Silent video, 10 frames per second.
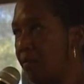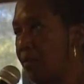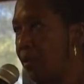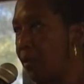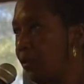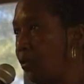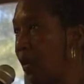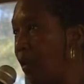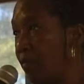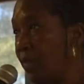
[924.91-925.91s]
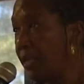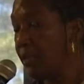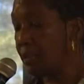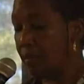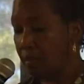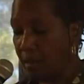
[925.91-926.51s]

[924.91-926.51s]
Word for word: for 12 months,